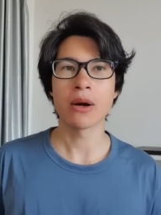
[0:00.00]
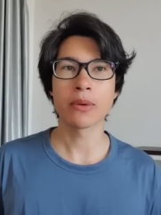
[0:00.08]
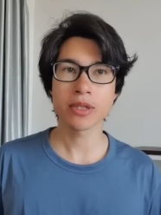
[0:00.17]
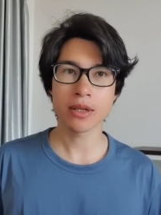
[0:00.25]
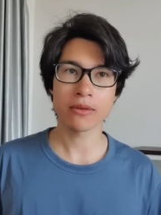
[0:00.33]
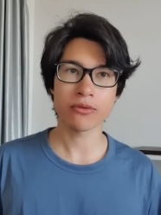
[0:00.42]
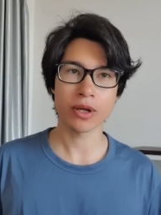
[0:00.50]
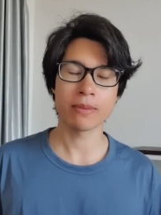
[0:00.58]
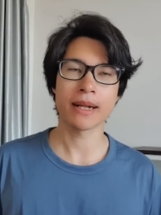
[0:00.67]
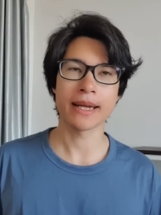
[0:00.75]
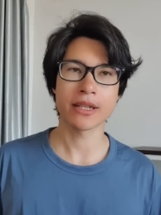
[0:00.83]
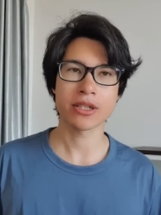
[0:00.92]
I wanted a free
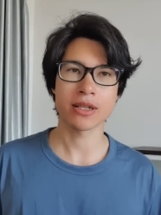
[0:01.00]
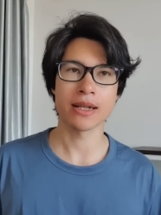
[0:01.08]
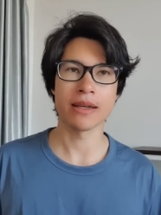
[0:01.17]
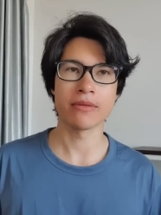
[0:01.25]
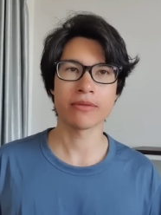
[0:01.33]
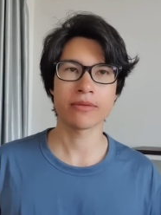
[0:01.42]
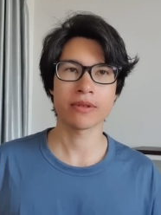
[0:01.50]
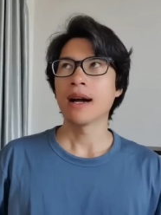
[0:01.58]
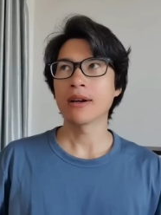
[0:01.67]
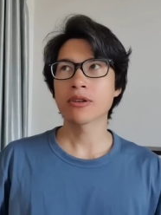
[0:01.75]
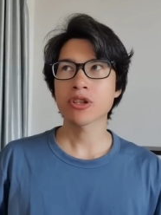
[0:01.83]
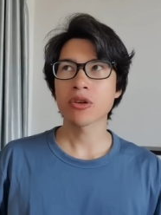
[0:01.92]
place to live.
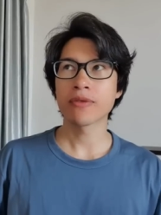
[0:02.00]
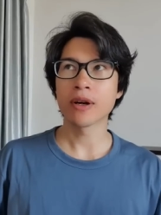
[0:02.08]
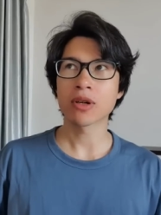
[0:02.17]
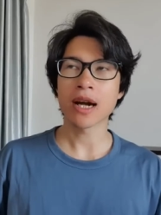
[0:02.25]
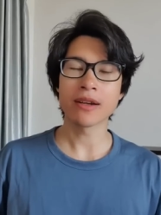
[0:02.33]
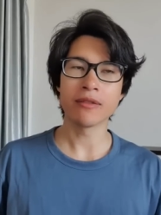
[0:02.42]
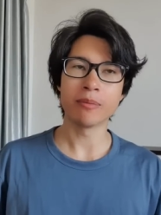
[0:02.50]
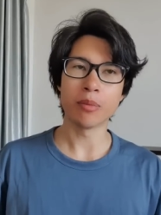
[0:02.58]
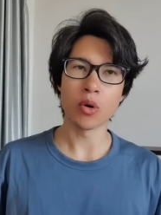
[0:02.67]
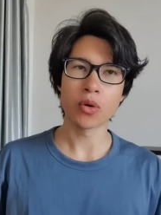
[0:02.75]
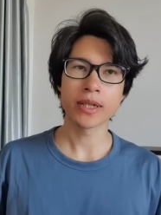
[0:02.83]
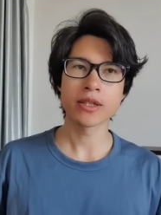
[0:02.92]
I also felt kind of
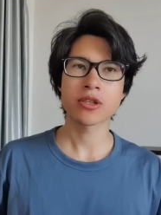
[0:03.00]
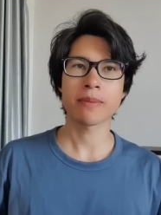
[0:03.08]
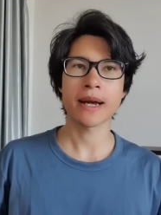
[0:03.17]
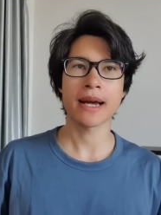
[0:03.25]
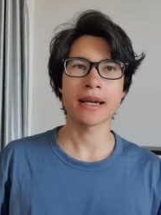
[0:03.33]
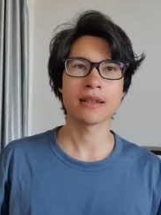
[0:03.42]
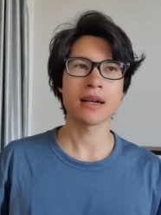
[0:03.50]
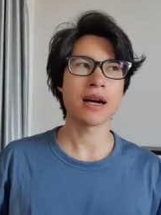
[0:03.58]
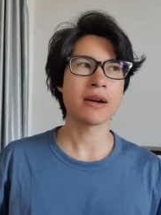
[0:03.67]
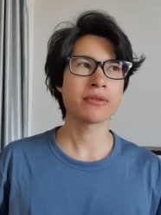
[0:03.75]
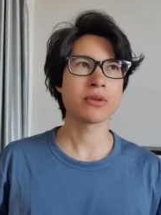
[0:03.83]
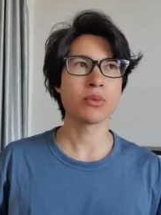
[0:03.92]
bored in Japan
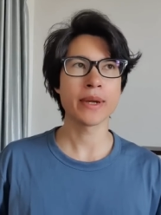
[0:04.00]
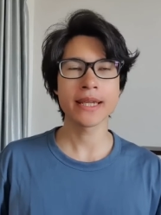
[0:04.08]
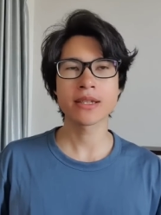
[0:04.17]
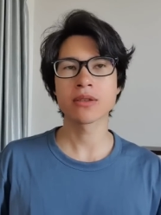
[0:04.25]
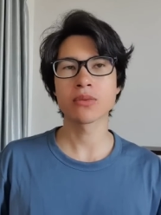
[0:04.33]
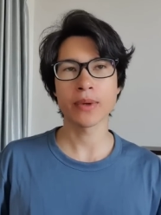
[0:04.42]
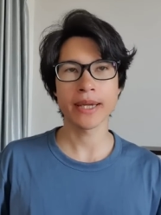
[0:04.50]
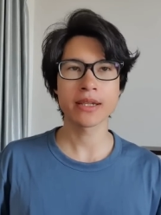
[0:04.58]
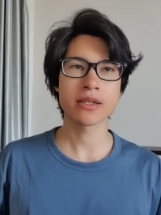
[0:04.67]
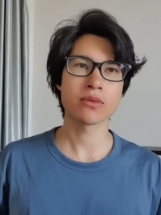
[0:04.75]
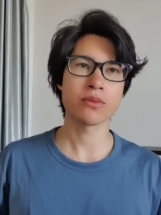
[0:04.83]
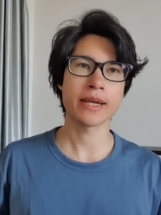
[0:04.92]
after weeks and
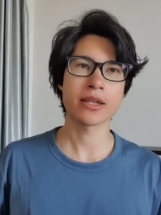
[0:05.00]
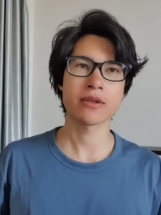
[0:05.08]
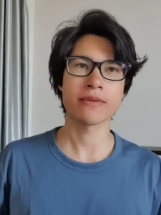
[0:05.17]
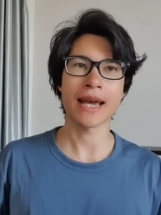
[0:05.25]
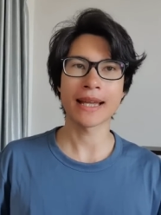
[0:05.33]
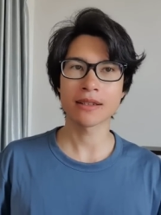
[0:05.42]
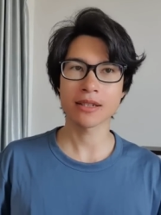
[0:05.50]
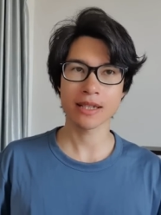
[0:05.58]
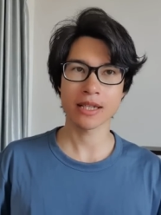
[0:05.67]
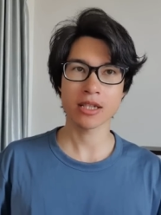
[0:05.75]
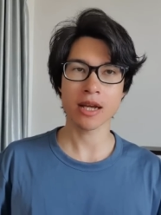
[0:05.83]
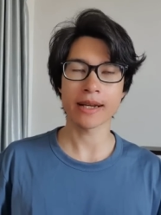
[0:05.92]
weeks and weeks of
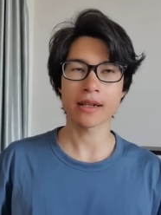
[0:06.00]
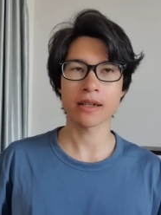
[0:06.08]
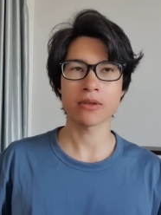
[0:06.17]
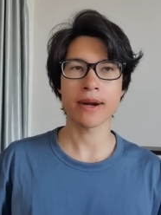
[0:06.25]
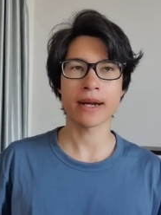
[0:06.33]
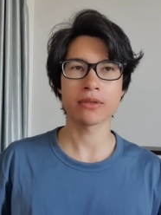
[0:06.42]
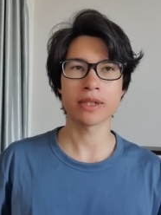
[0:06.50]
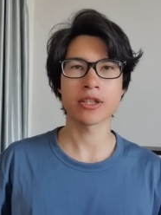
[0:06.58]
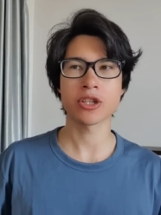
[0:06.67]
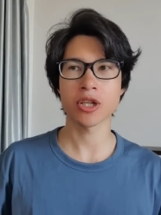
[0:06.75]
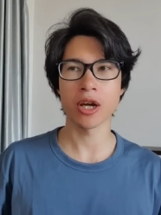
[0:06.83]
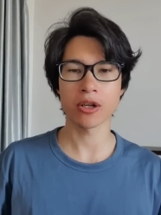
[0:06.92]
endlessly cycling around
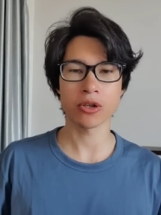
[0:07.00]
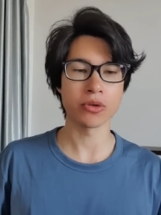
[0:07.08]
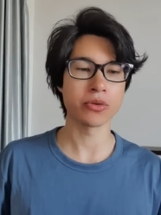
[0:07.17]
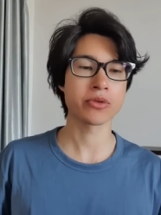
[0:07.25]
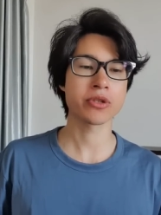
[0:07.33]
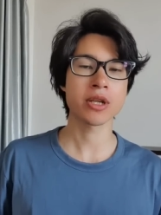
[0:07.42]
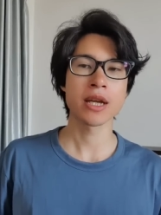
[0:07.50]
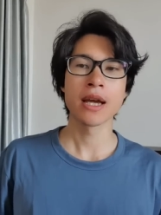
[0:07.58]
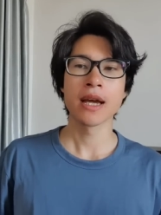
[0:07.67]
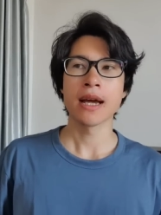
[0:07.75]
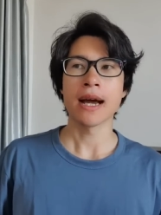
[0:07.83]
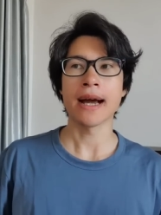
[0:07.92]
in circles
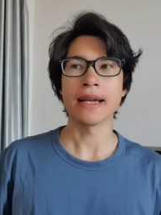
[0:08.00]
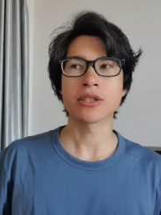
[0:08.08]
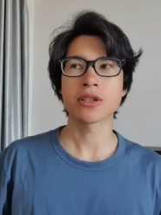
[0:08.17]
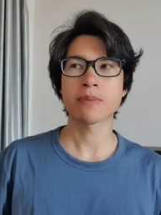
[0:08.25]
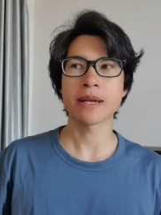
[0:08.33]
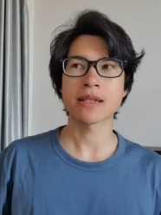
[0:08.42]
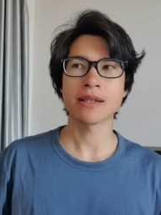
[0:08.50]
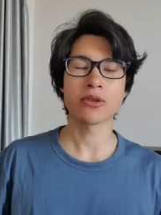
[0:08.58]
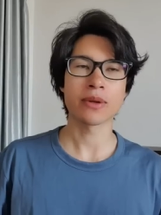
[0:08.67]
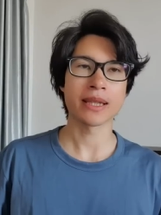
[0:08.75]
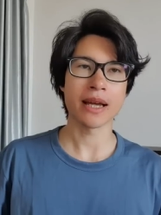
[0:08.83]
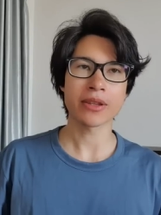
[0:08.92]
and just basically
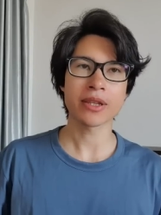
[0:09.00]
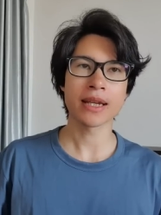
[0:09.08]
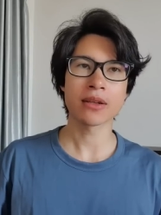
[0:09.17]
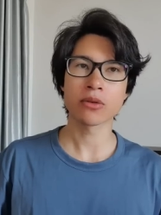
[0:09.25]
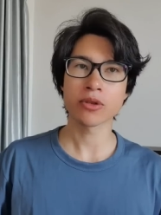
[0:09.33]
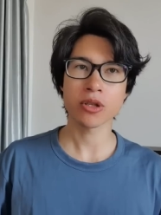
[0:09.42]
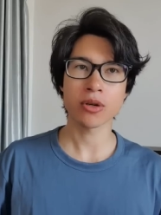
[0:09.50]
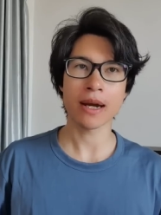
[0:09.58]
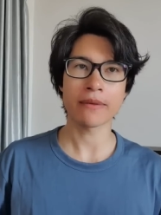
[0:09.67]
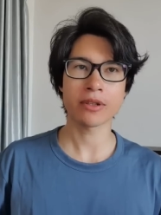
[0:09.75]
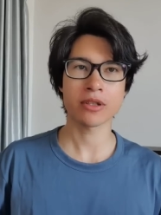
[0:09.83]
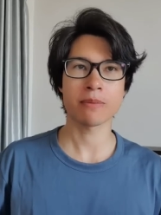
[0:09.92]
doing nothing and also
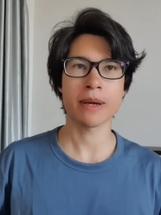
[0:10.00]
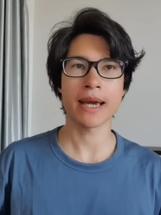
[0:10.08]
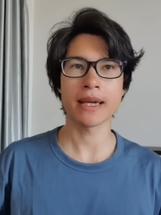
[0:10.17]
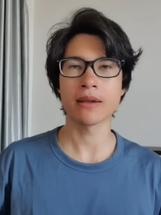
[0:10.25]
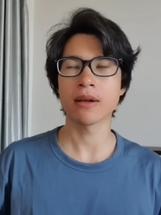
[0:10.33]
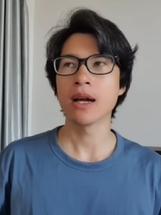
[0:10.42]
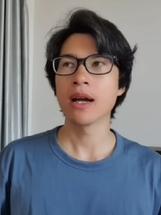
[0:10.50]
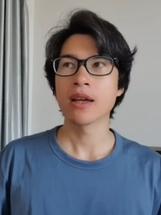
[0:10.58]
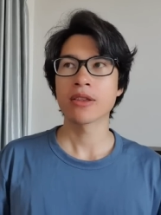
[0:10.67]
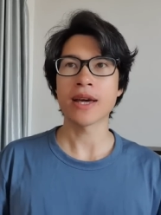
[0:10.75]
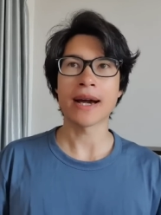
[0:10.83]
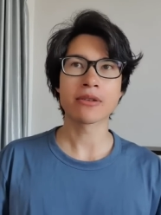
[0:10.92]
having to pay
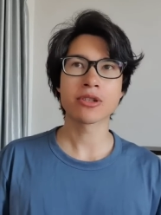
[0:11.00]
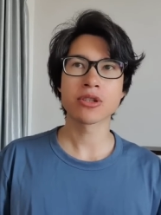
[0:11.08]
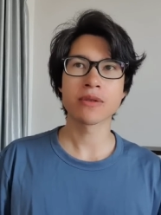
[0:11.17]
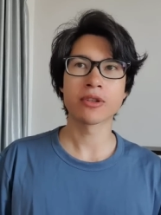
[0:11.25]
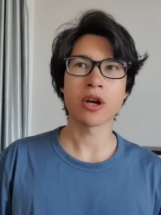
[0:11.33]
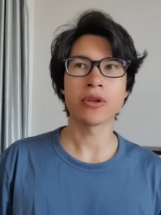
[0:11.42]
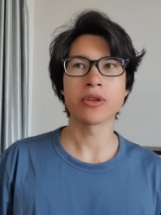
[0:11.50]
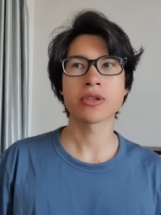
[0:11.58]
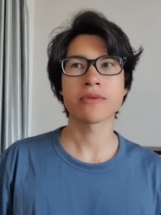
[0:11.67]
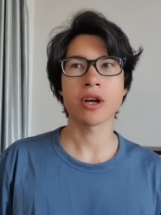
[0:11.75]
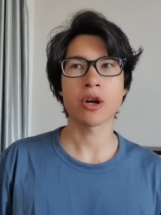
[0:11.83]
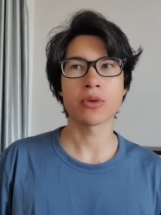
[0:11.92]
thousands of
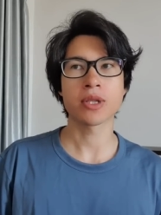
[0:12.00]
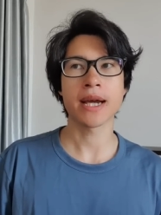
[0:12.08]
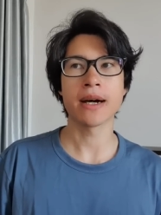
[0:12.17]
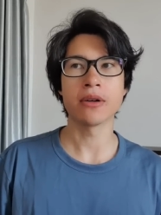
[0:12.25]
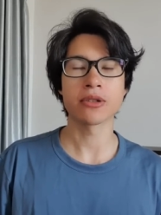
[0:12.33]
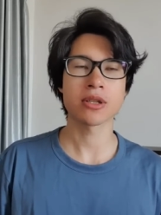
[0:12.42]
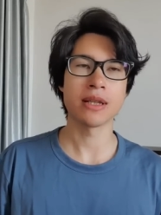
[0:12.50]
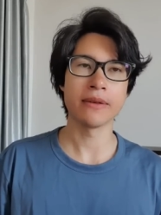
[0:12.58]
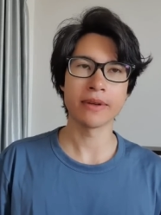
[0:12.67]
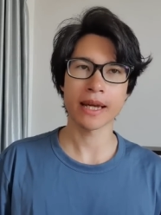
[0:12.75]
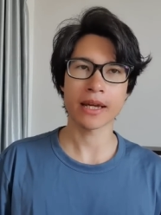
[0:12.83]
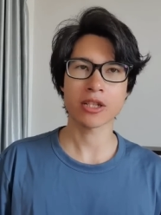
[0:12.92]
dollars for hotels and
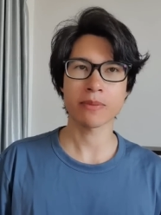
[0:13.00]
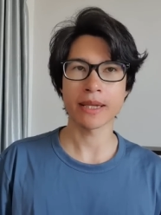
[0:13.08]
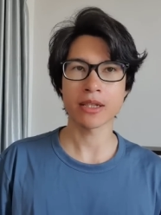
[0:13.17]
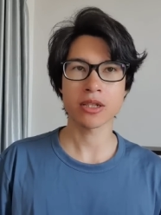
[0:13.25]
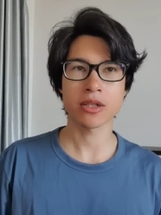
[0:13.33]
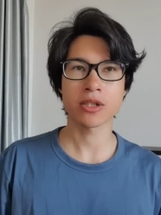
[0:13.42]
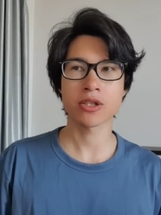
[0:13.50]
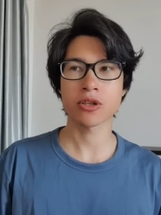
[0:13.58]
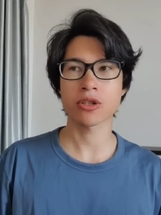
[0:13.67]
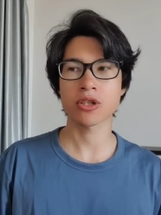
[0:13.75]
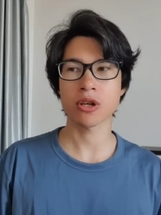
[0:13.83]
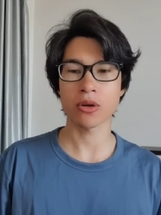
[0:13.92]
living expenses
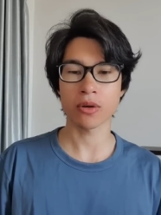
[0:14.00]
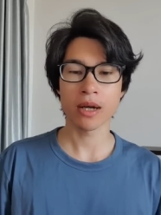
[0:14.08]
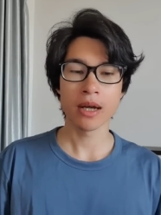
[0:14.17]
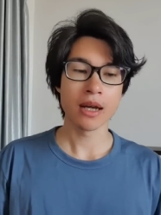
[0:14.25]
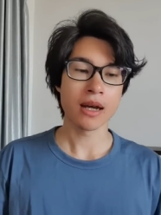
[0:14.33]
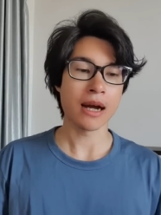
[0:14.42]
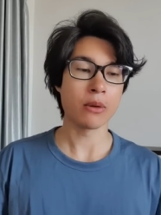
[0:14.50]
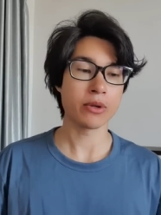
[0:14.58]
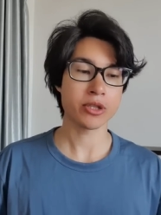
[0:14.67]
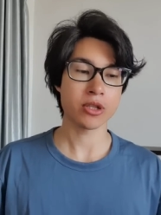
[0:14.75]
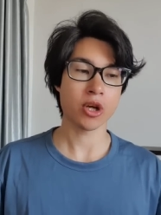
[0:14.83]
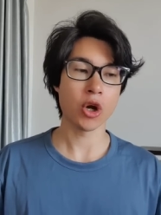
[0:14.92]
just so I
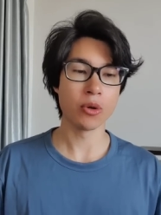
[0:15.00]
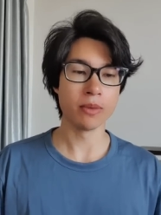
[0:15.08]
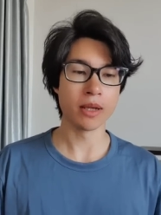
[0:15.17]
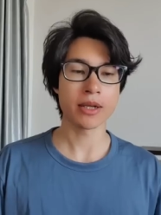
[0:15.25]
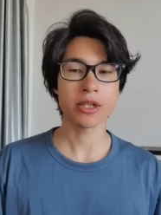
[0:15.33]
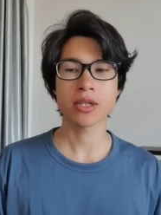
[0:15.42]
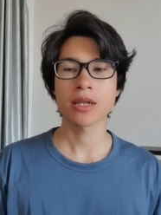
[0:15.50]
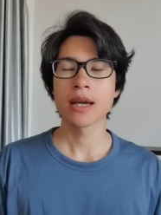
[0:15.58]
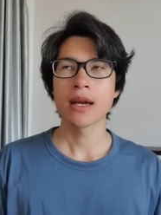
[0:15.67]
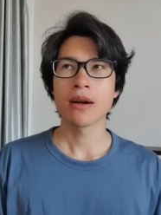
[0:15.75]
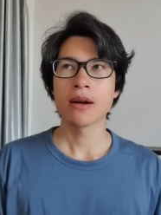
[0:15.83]
wasn't homeless,